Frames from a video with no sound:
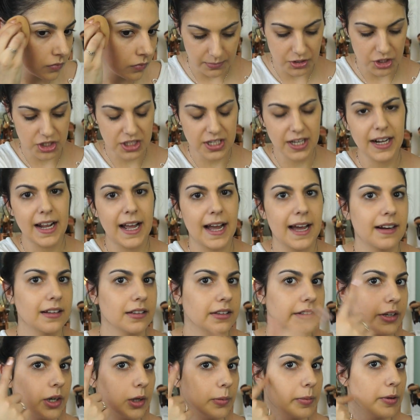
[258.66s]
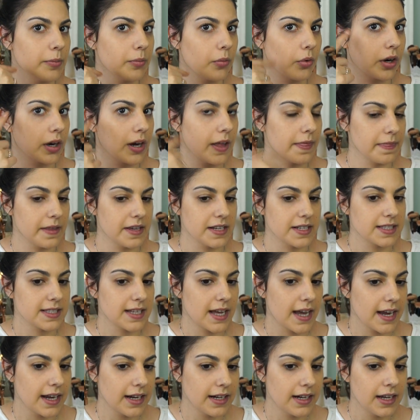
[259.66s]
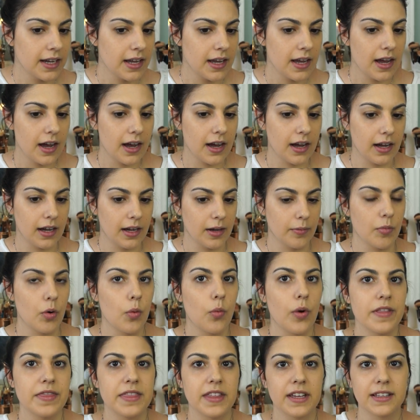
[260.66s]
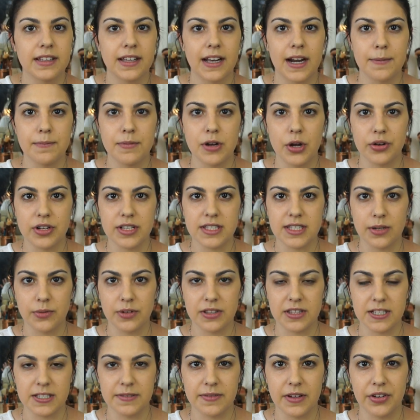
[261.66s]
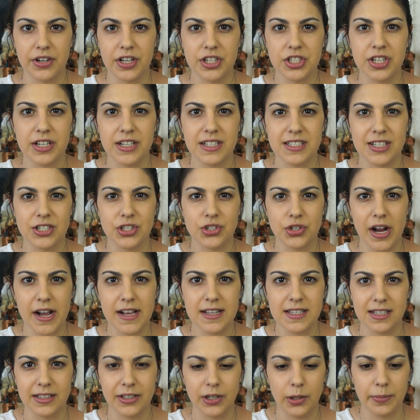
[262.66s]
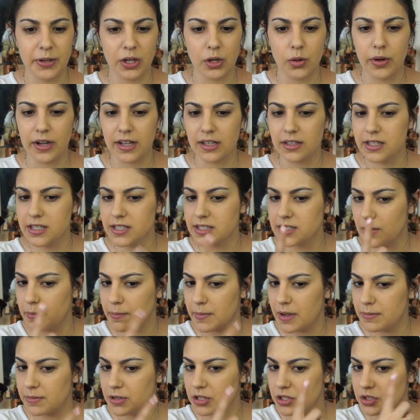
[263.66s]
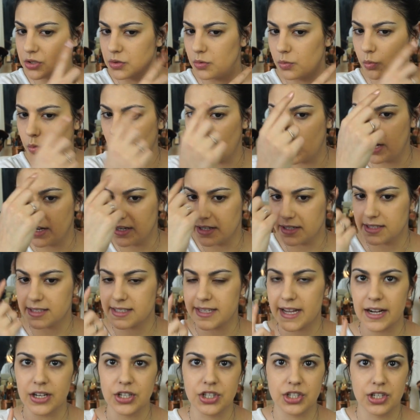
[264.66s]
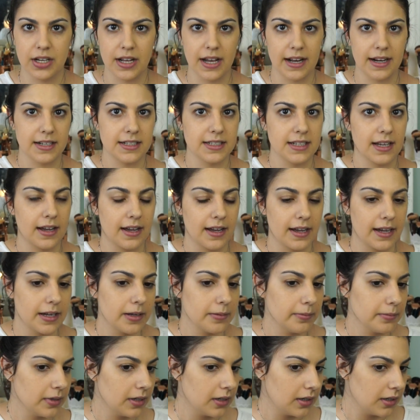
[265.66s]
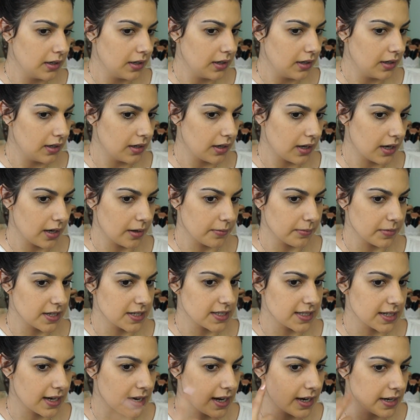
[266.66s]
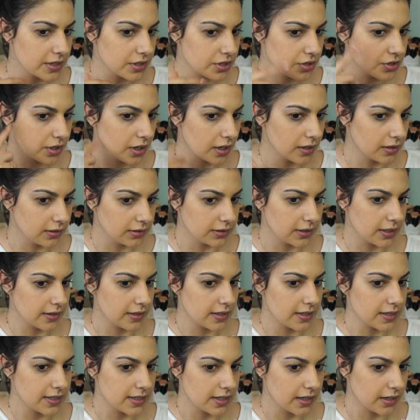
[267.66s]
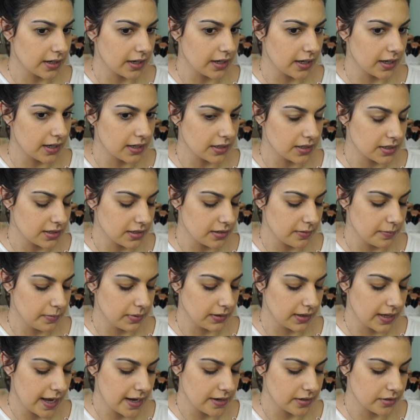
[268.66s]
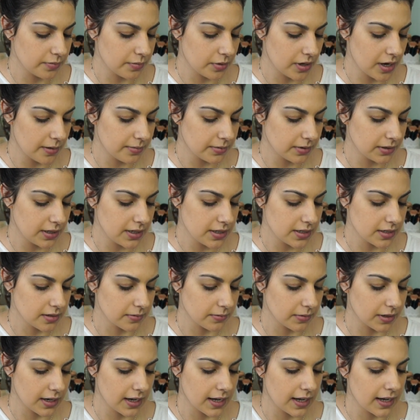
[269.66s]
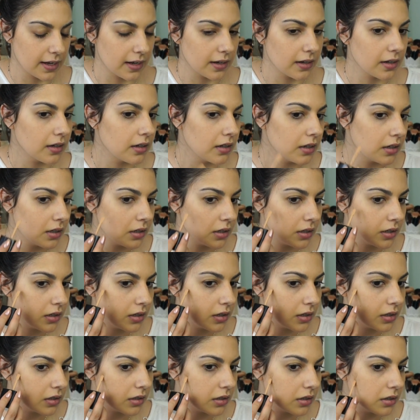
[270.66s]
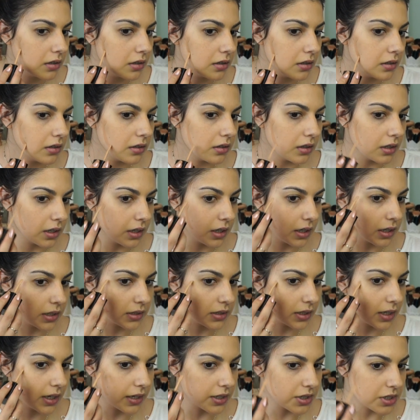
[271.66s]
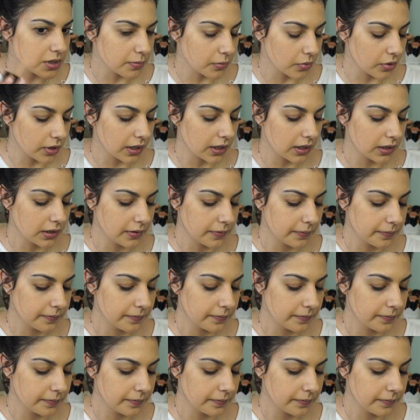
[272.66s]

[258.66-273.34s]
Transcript: Just gonna add a little bit more on this side. Um, one thing that I'm noticing with this foundation is it dries a little bit quickly, so maybe do one section at a time because um, I kind of struggled in this area to blend properly, so I'm gonna add a touch more.